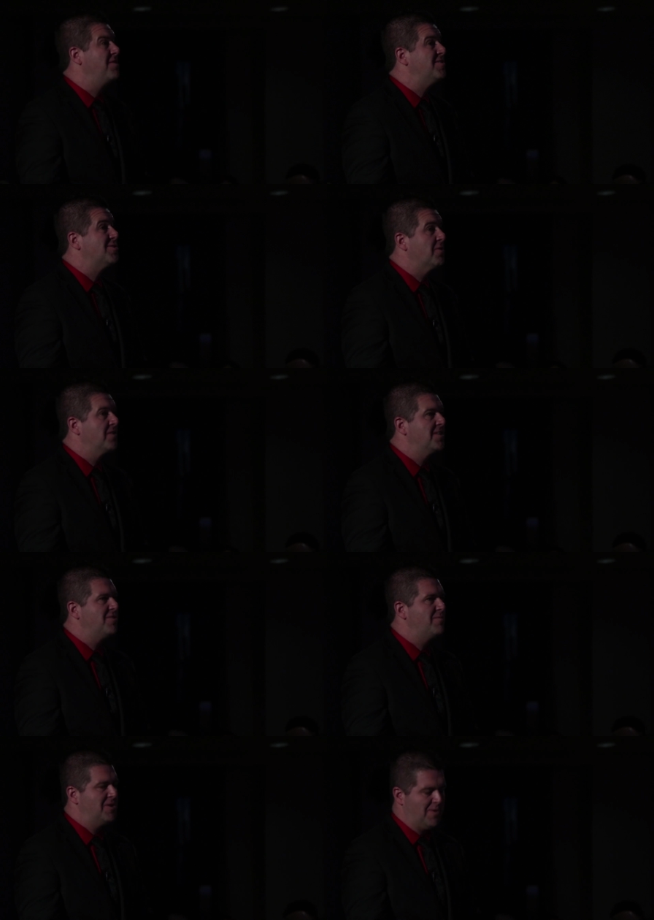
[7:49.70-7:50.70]
with these surveys
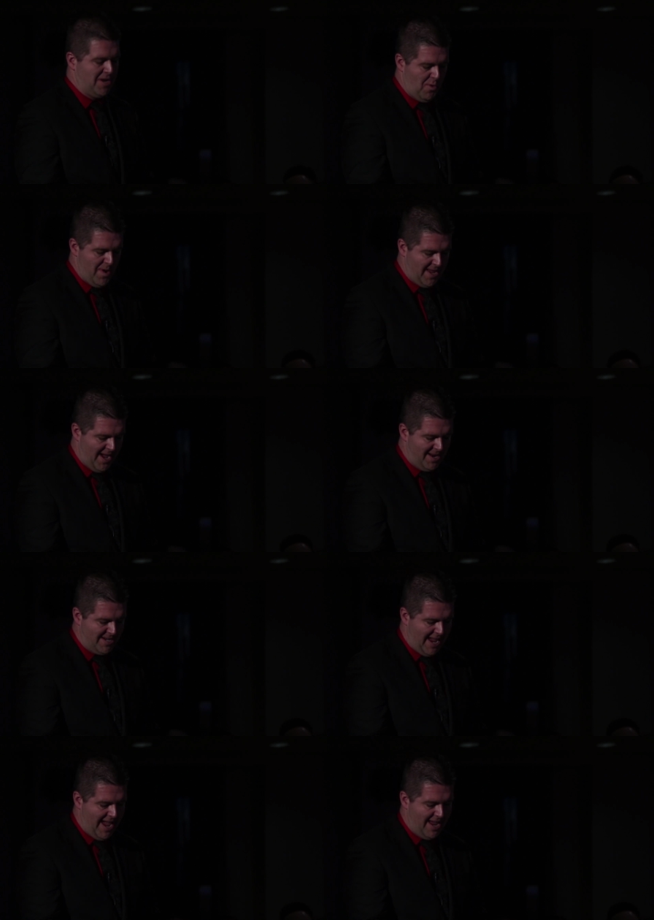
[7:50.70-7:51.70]
you've been doing all
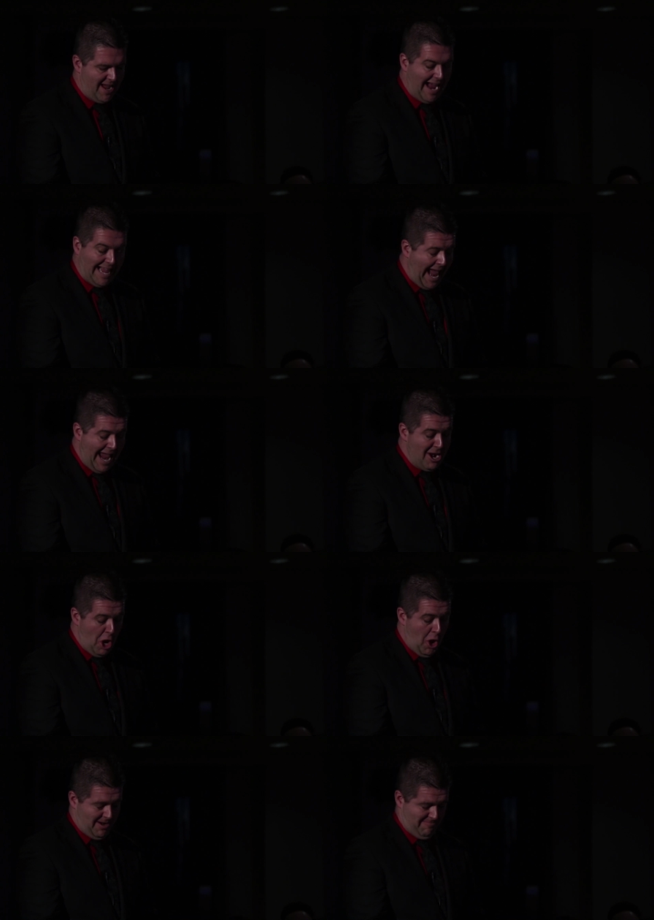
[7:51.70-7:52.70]
weekend, and I
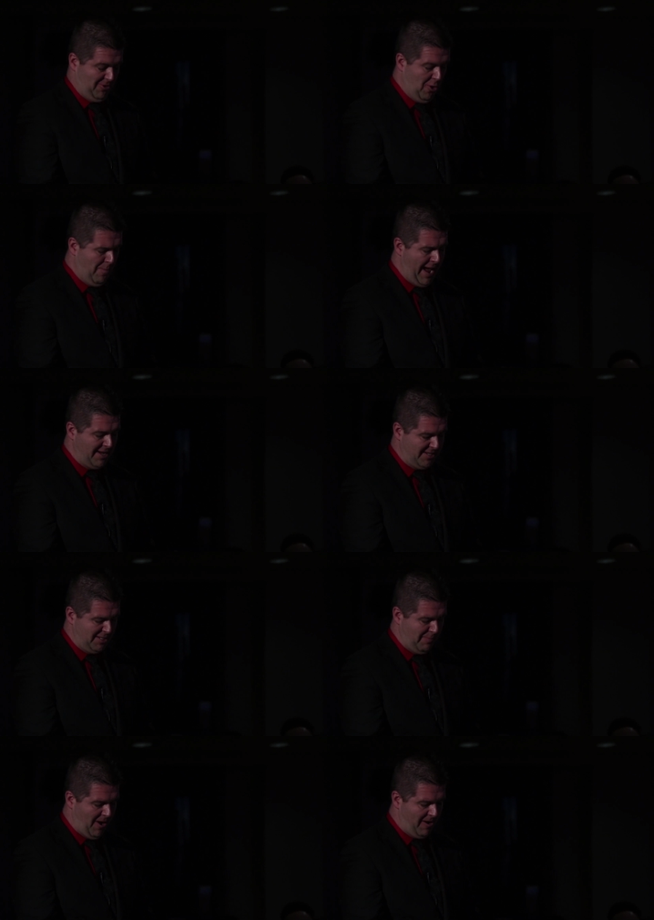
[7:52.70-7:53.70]
cannot go past this
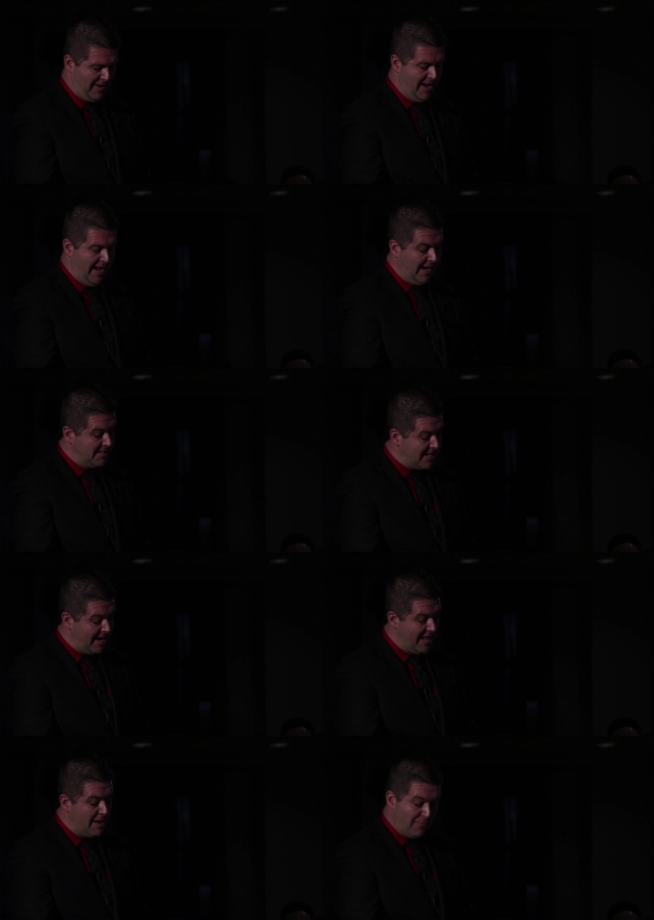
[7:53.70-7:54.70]
part. It said,
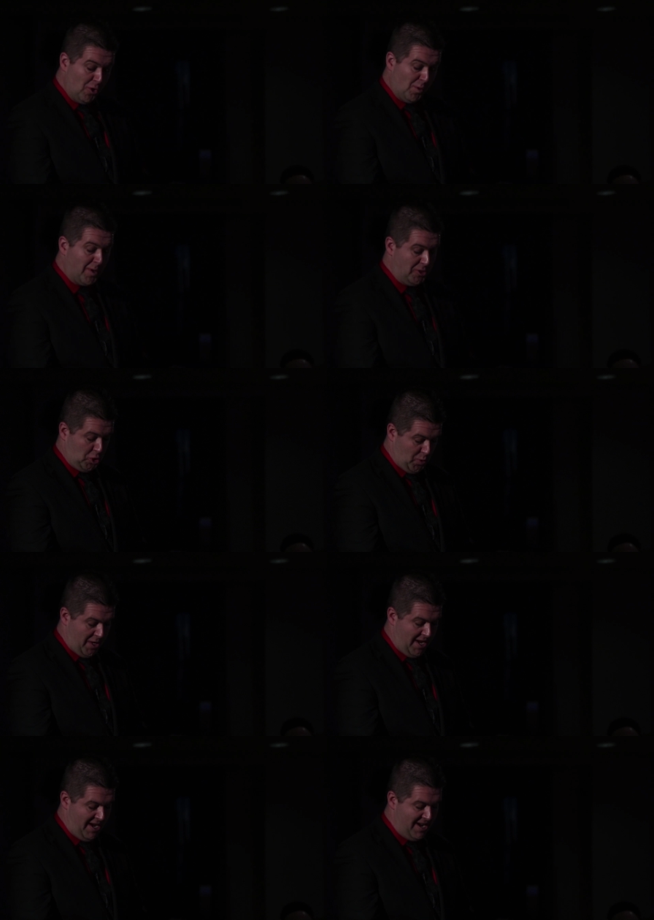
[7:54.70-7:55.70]
if you were a
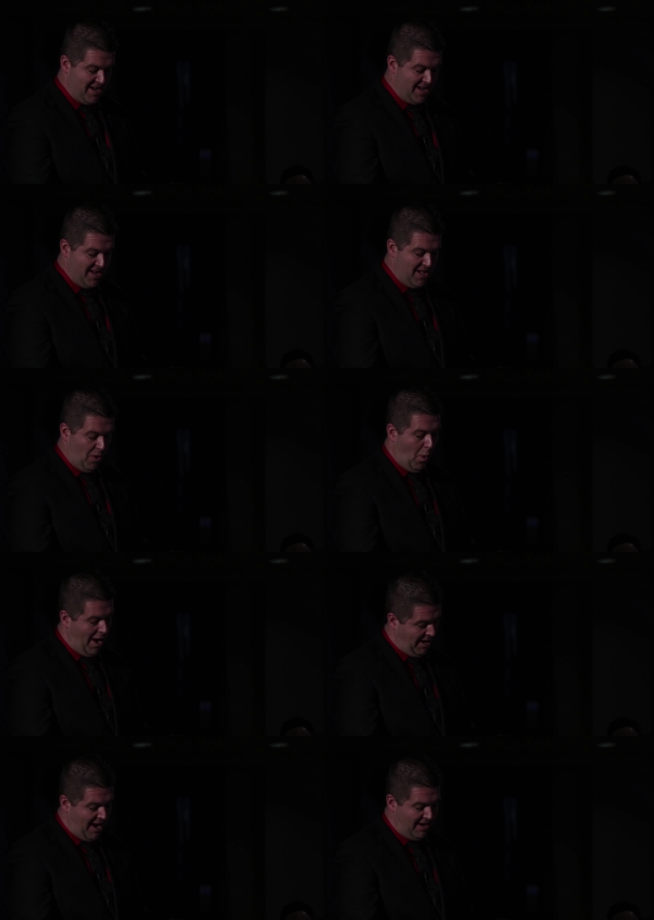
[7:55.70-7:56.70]
tree, what
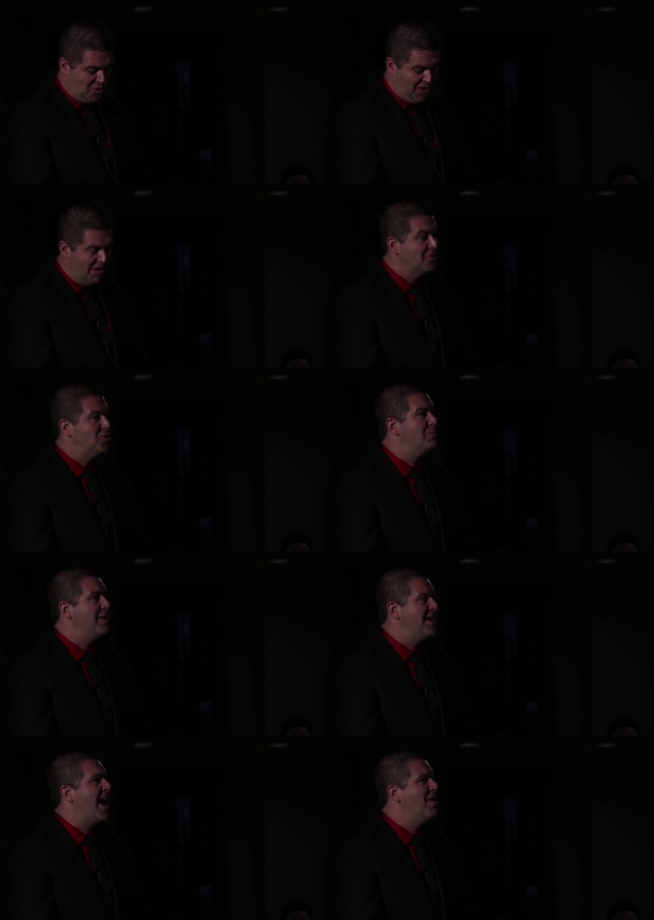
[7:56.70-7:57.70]
kind of tree would you
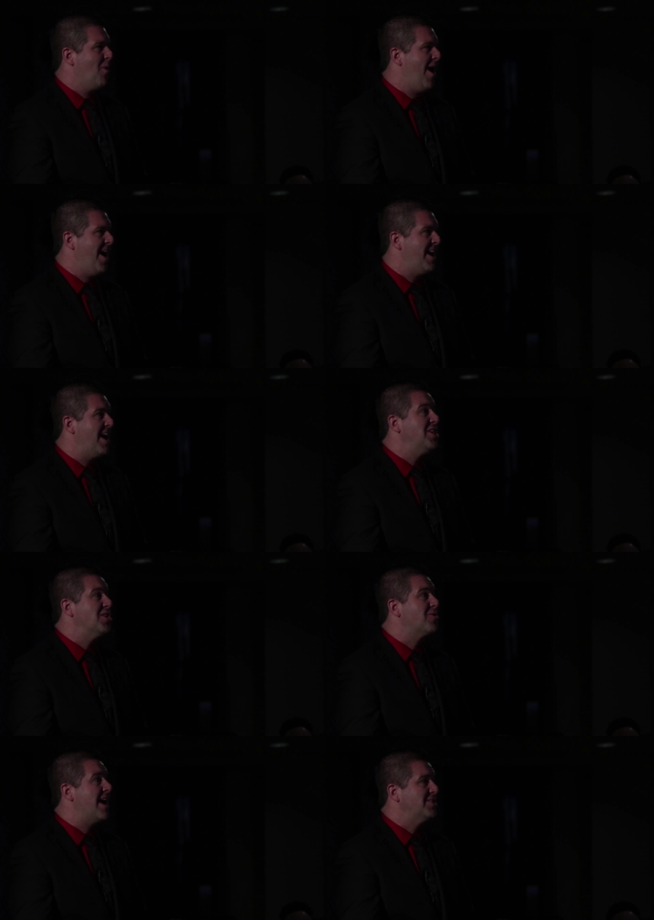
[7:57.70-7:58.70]
be and why? And
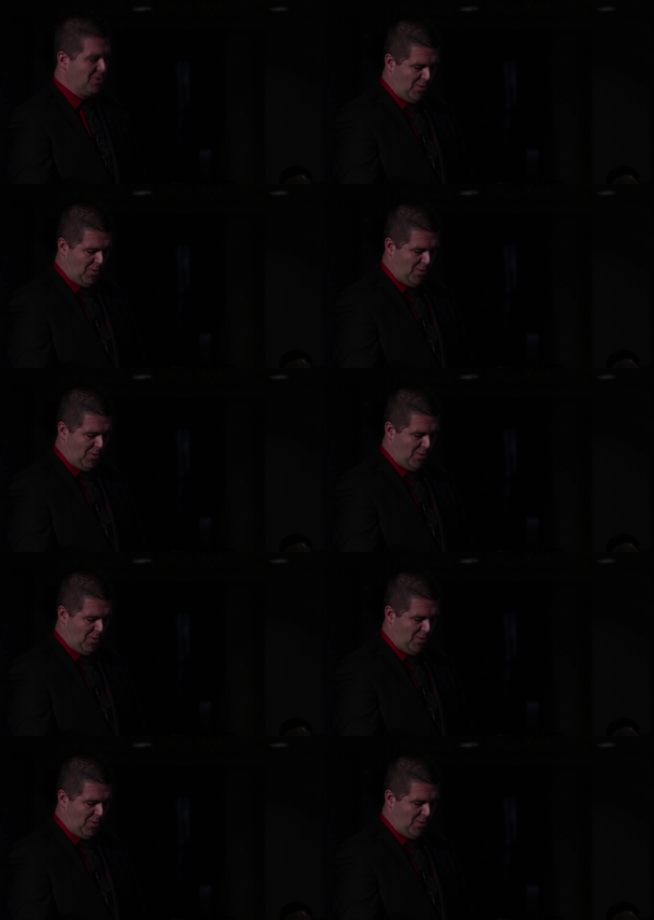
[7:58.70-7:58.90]
your answer